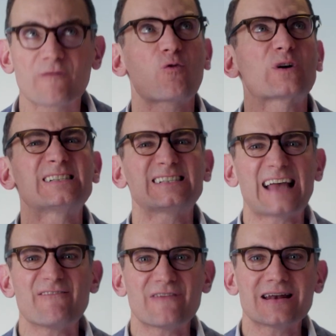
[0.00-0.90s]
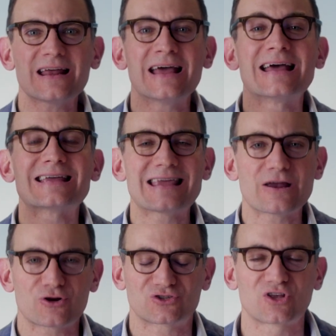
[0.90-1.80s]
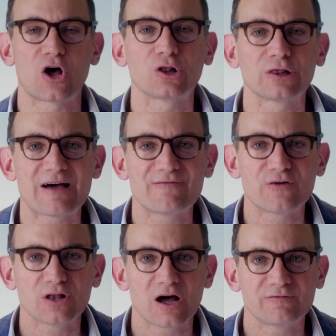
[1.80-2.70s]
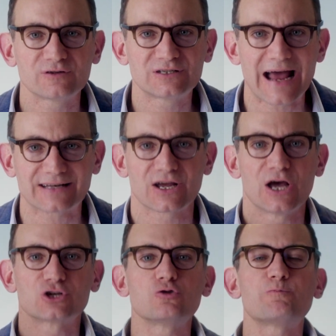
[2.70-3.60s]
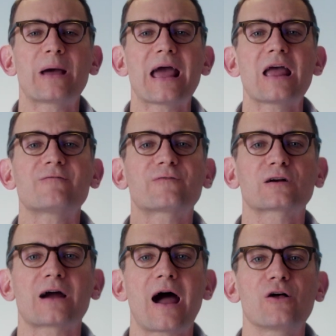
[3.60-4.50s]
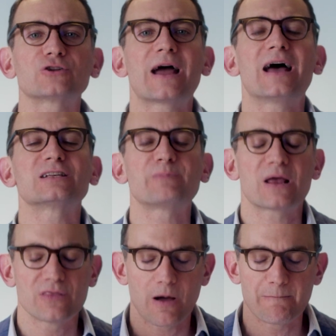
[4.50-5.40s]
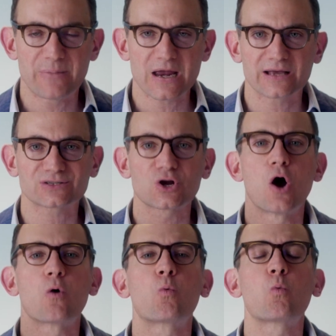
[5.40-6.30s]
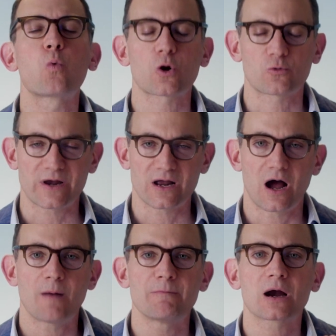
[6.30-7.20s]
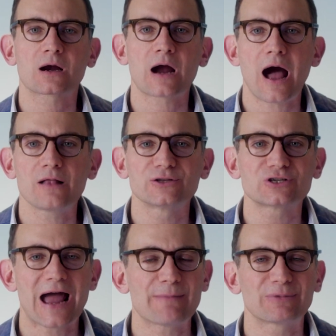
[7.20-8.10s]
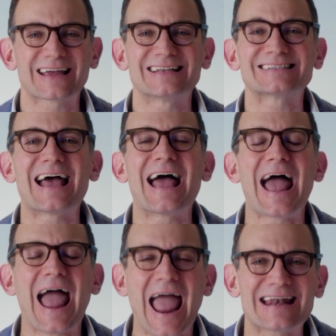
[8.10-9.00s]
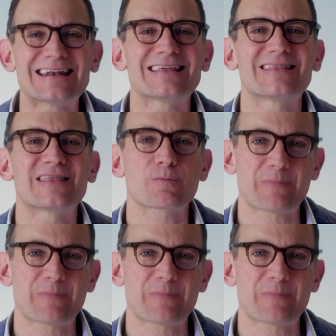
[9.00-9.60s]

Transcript: For seven years, the level of debt to pay for college has been the biggest worry among college applicants and their